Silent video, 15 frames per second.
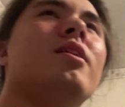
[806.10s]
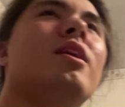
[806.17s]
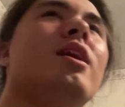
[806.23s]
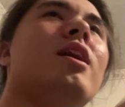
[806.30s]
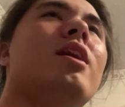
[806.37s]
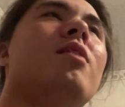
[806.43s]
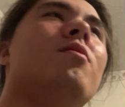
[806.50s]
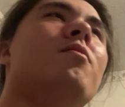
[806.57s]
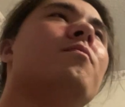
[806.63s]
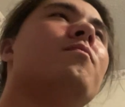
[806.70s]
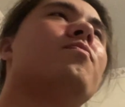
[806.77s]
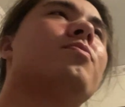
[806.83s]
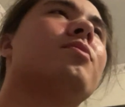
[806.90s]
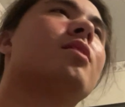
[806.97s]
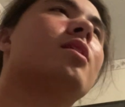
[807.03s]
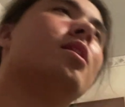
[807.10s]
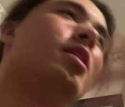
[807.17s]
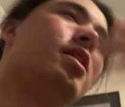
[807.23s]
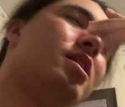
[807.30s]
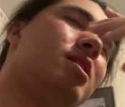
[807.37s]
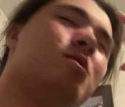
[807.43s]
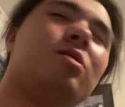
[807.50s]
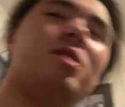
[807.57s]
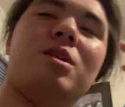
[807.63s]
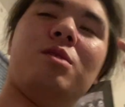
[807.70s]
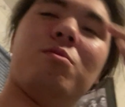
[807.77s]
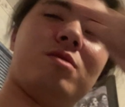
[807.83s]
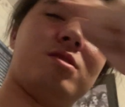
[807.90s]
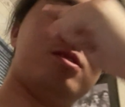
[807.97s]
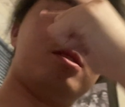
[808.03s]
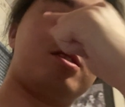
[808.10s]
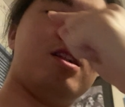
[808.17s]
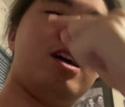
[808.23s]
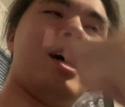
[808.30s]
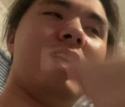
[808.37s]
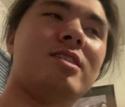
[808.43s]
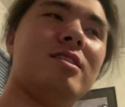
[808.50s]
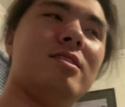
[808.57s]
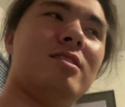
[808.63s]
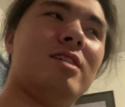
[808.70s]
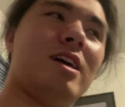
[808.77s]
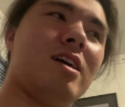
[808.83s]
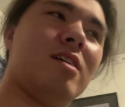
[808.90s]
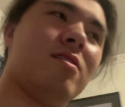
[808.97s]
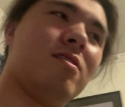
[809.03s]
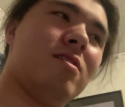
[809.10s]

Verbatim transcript: now. He's, he wears glasses now.